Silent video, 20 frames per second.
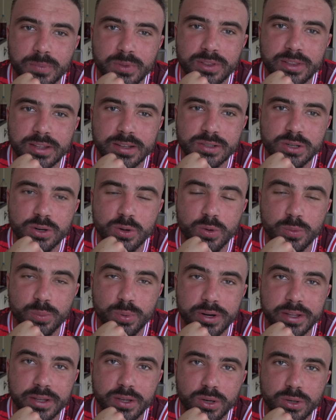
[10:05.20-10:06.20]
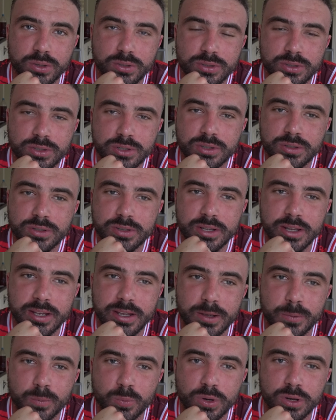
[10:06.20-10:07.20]
things are going pretty good.
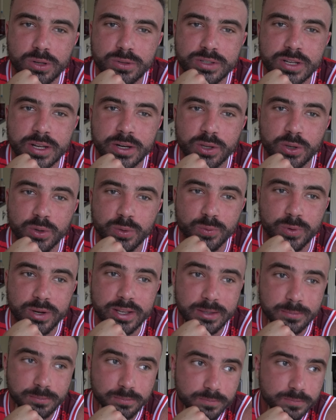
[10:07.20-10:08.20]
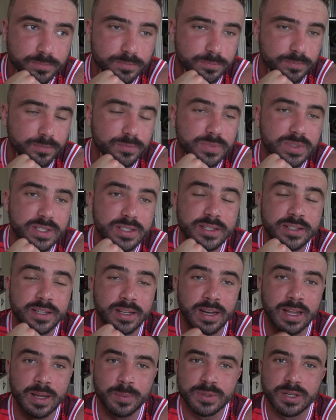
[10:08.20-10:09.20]
We're losing at a good rate.
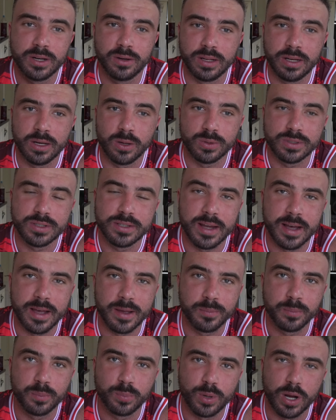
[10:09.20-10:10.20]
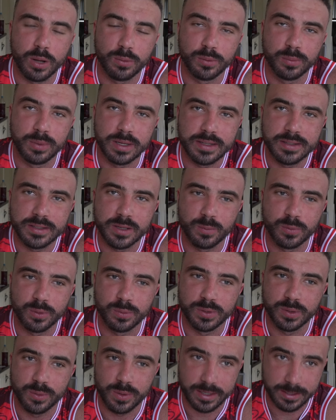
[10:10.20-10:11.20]
Still absolutely loads of time, probably somewhere
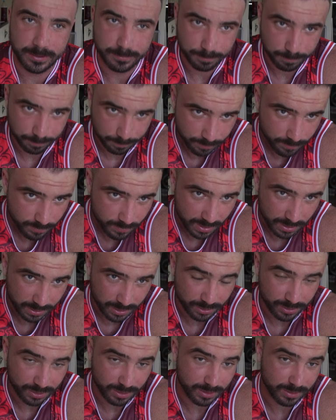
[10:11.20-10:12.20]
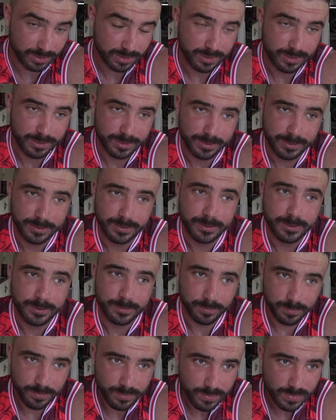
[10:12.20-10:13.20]
between another,
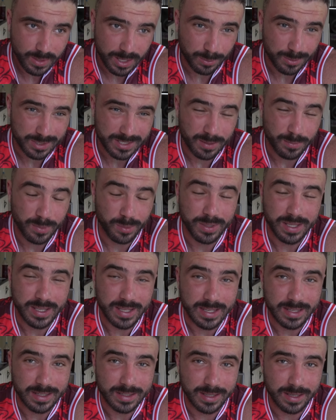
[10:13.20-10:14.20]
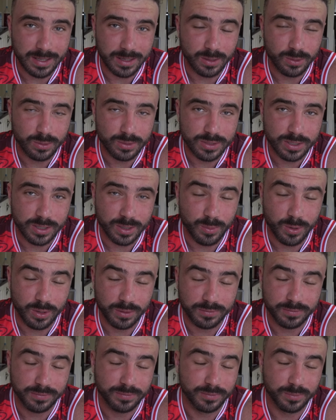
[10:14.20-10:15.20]
I would say maybe 8 kilos to come
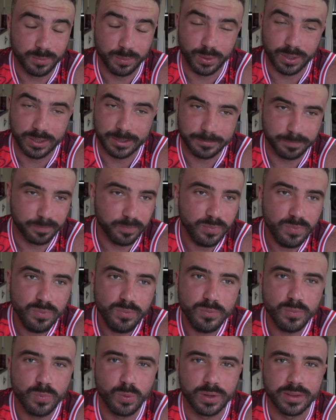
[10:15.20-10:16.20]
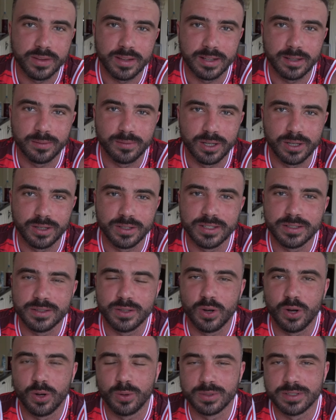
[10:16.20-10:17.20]
off. But one thing I've learned is
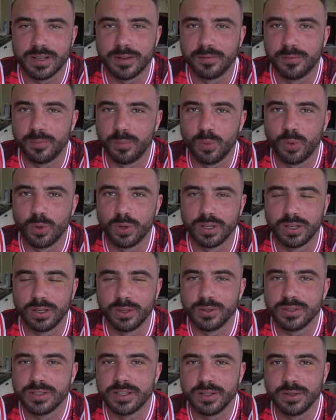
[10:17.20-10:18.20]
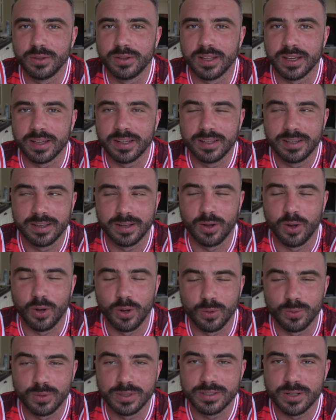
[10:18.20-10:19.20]
you always have more to lose than you think.
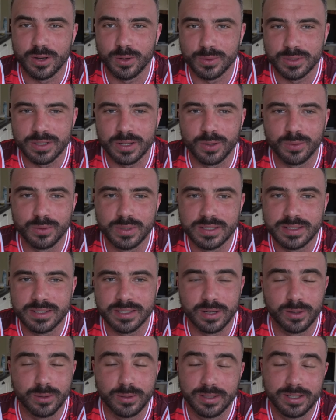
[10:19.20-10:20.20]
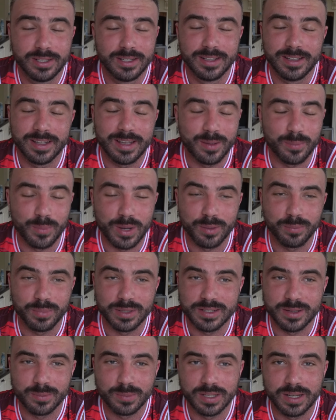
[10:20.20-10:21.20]
Always. So it might be
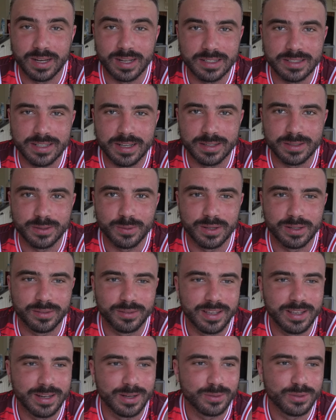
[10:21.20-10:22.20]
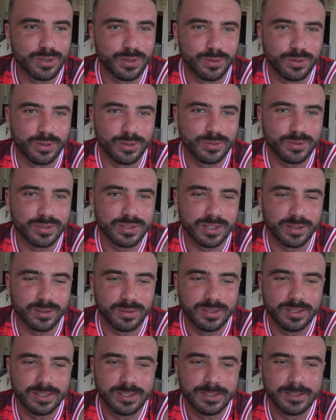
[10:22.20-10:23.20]
something like 10, 12 kilos, who knows. So
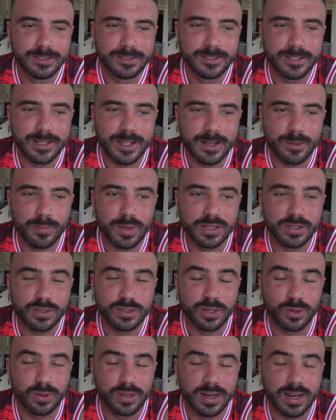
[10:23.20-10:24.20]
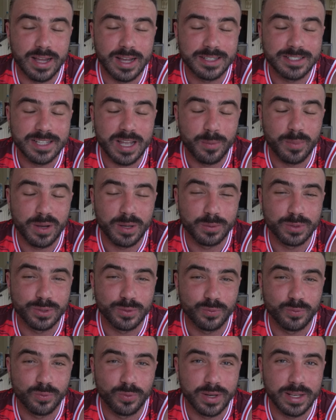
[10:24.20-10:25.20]
I just know the last time I was
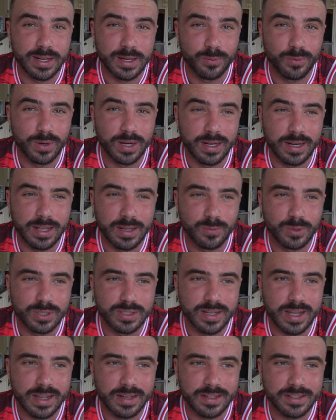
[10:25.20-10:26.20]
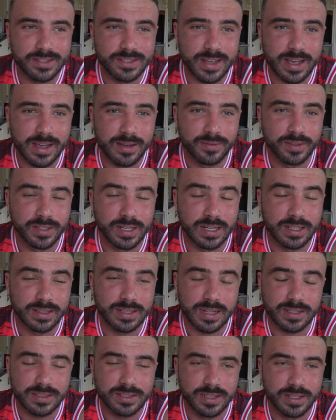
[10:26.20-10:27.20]
really lean was 97, and at
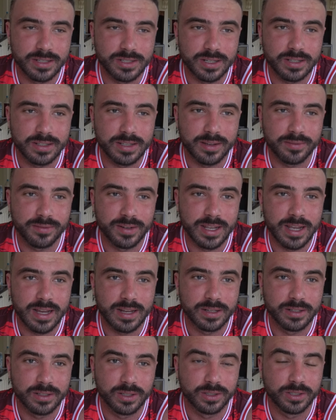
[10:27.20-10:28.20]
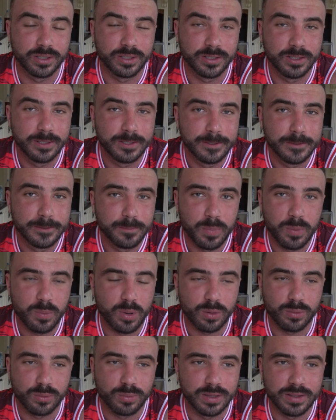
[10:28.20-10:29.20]
that stage I definitely had another
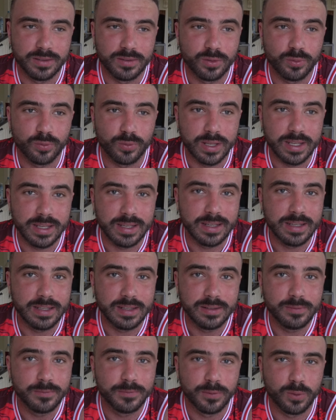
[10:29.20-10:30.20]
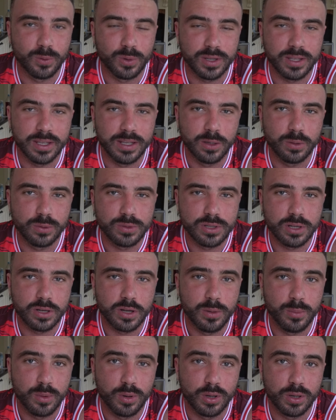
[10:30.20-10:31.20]
probably 3-4 kilos to
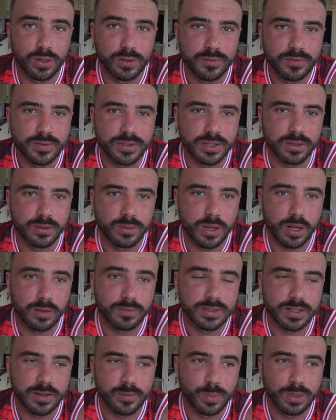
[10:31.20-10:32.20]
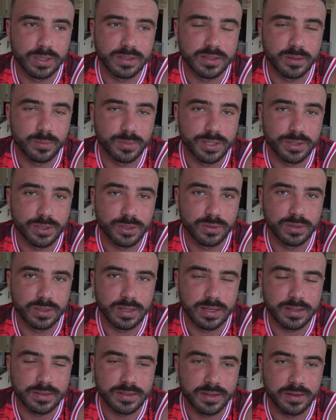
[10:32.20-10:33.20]
come off. So obviously I built some tissue in the
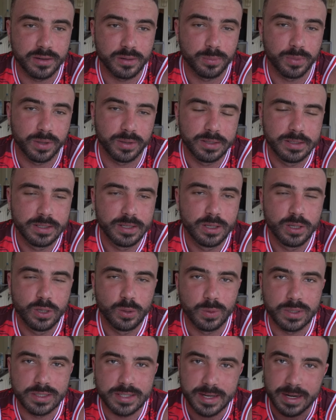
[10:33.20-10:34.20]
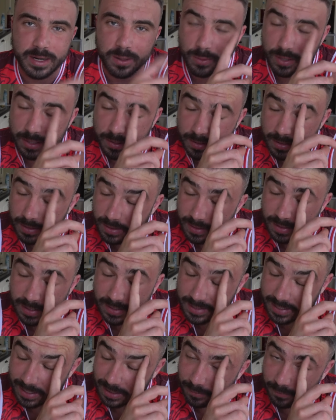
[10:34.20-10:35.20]
last year, but we'll see anyway.
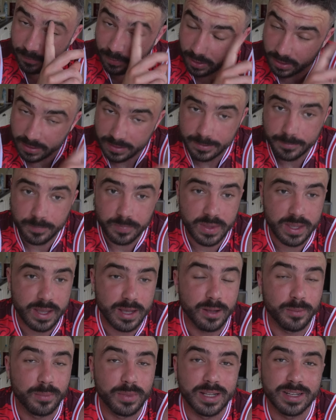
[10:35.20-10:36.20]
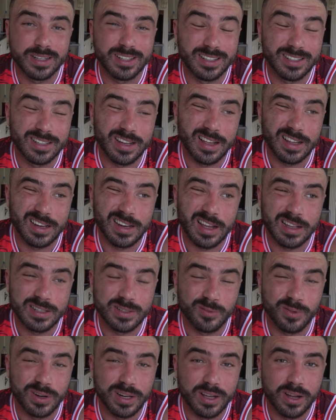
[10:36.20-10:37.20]
Excited for it. It
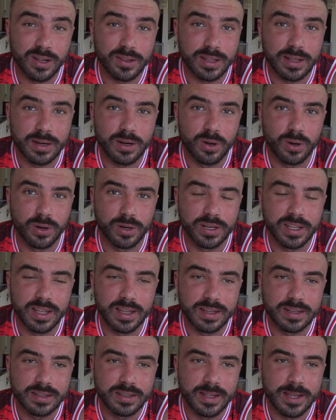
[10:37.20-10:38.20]
hasn't really got that hard yet.